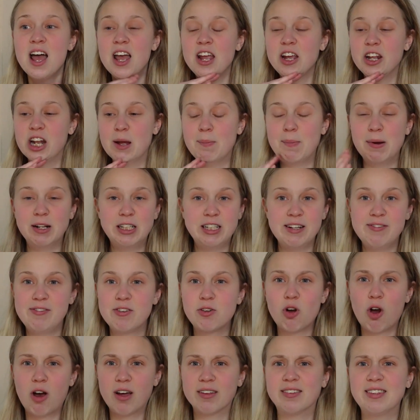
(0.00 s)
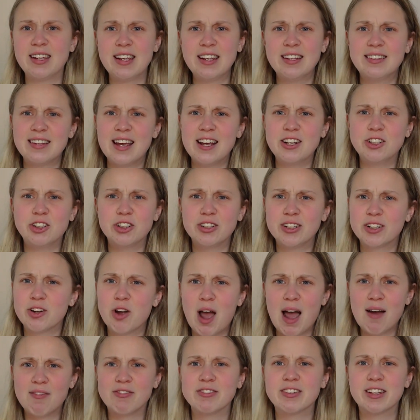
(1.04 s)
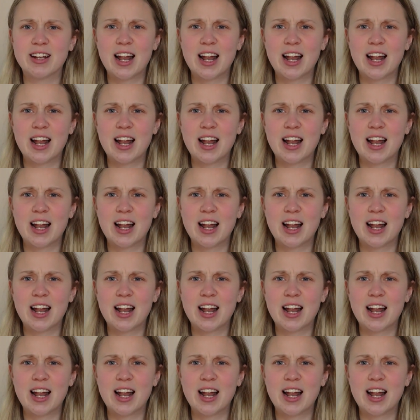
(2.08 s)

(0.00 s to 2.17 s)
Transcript: you know, especially if you've got a C-section and you're having to